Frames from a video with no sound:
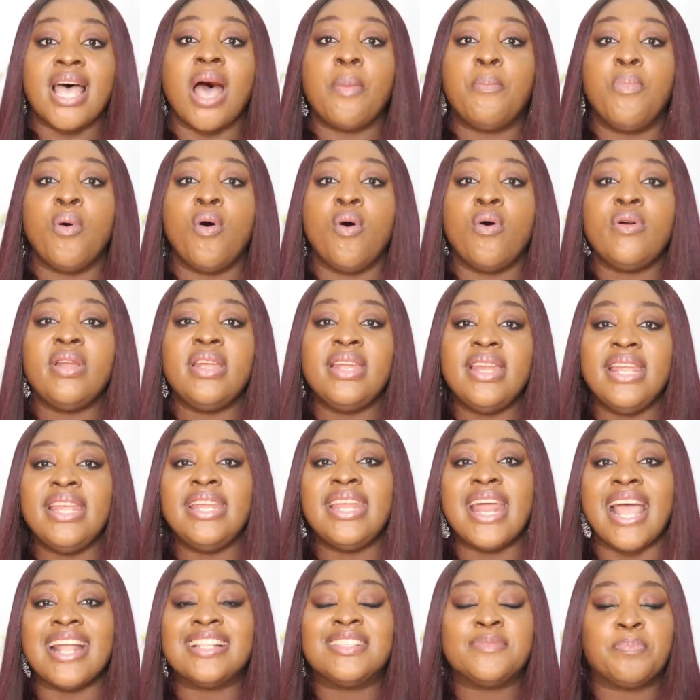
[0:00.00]
Thabo
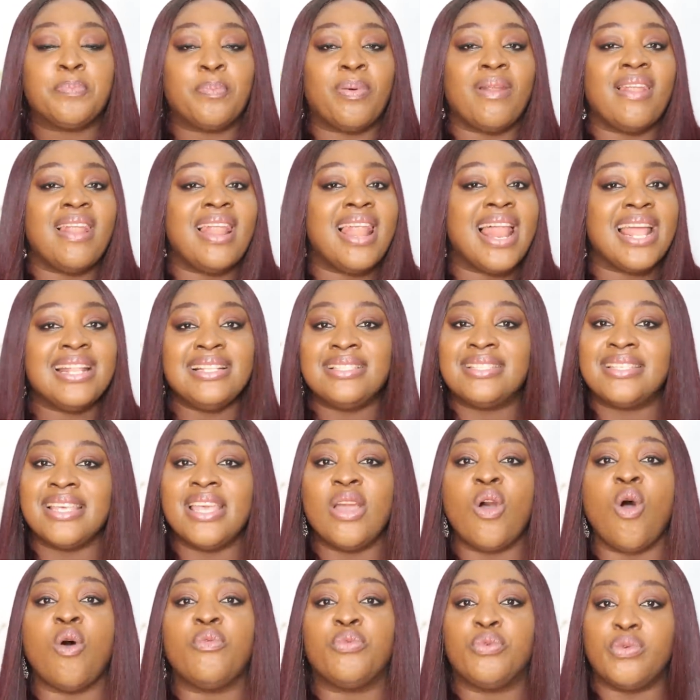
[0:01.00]
needed
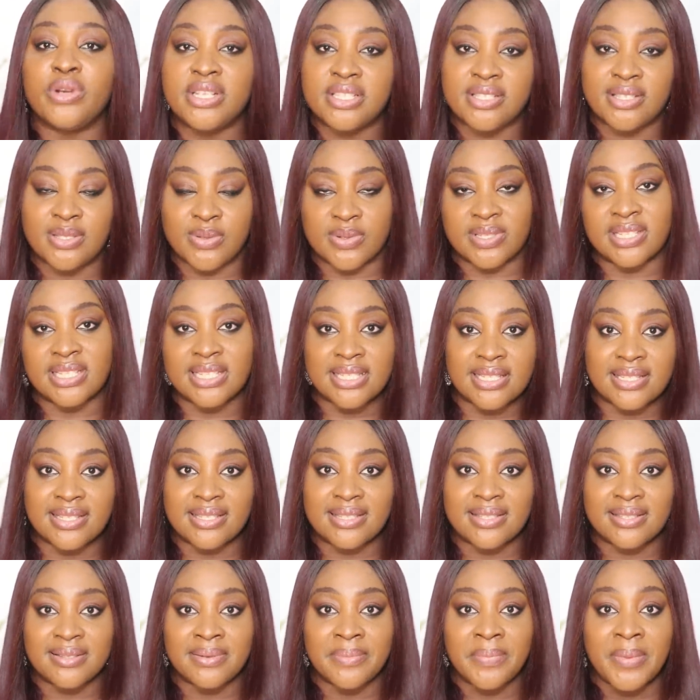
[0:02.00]
plenty of
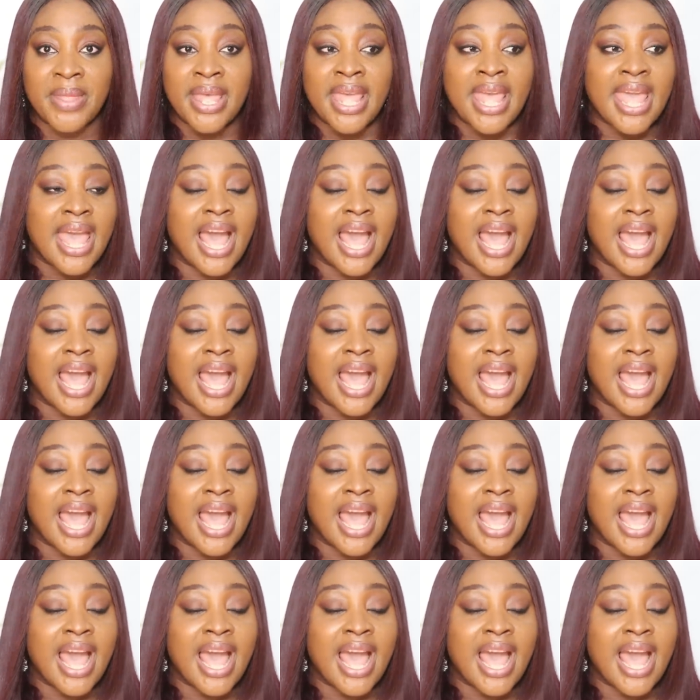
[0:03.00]
resources,